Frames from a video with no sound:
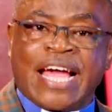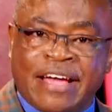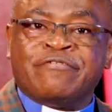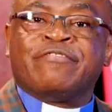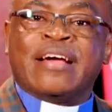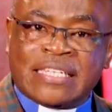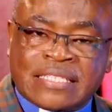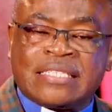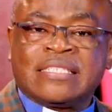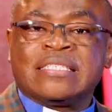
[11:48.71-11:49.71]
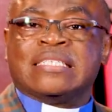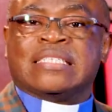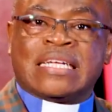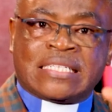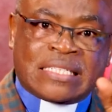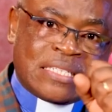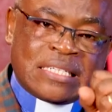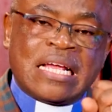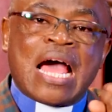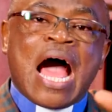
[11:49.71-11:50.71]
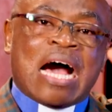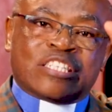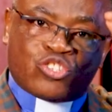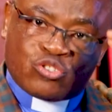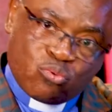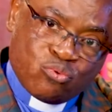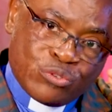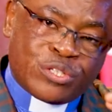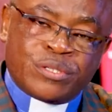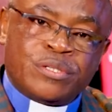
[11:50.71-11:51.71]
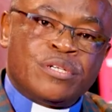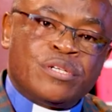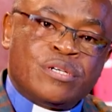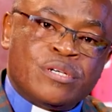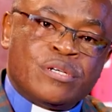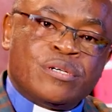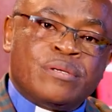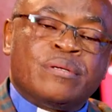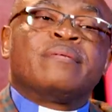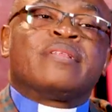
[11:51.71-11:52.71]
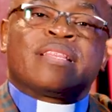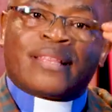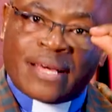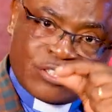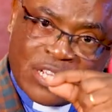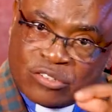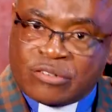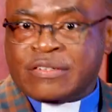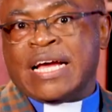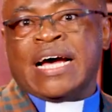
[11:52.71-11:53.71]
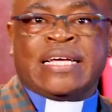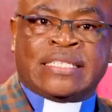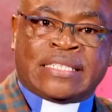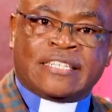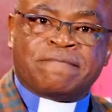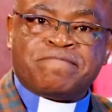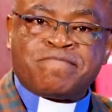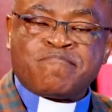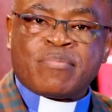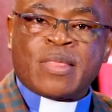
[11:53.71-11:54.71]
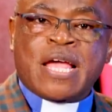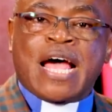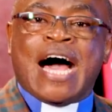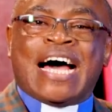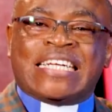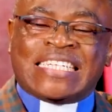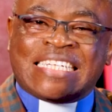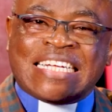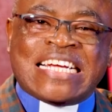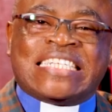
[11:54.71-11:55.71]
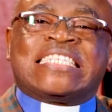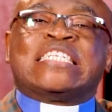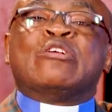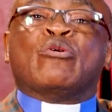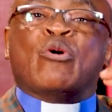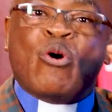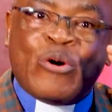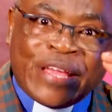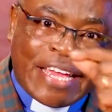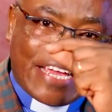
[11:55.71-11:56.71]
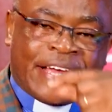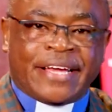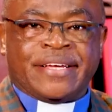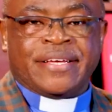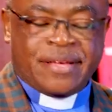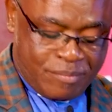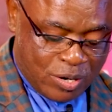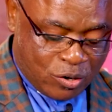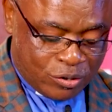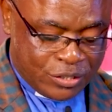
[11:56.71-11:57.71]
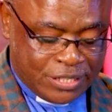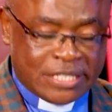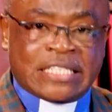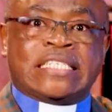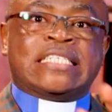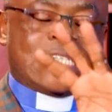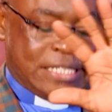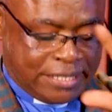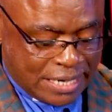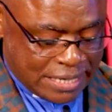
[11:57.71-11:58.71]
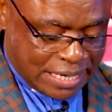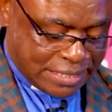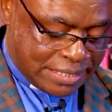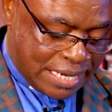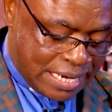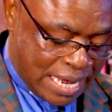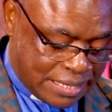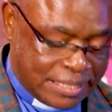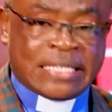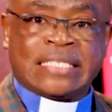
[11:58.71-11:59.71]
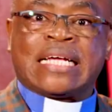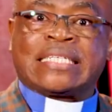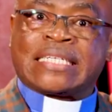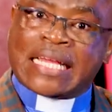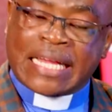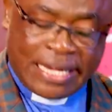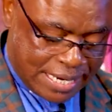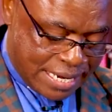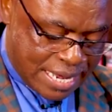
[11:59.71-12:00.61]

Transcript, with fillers: a faith that has stood thousands of years and it's still going because Jesus reigns as king, uh, reigns as king.